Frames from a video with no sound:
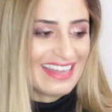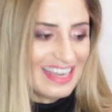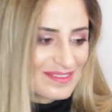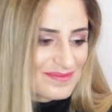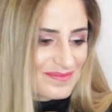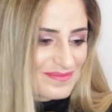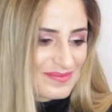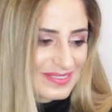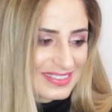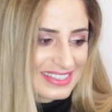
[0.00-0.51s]

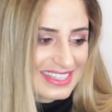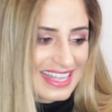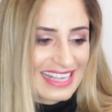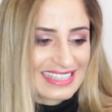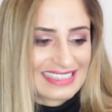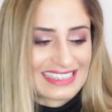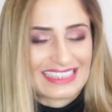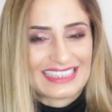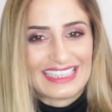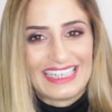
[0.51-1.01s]
Yeah,
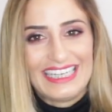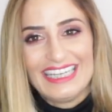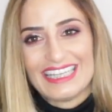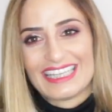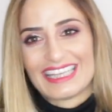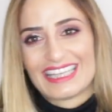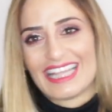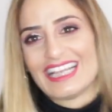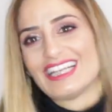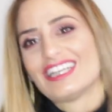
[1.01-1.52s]
that's
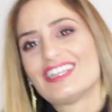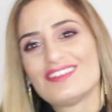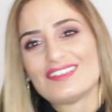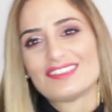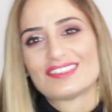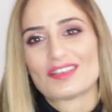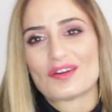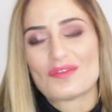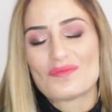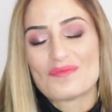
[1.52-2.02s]
it. Thank you
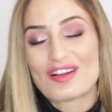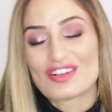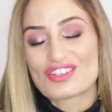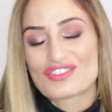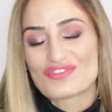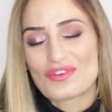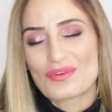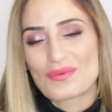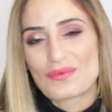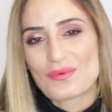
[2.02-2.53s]
so
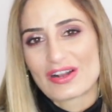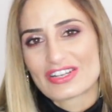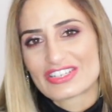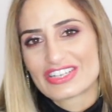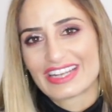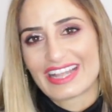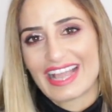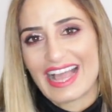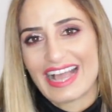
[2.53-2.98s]
much for watching,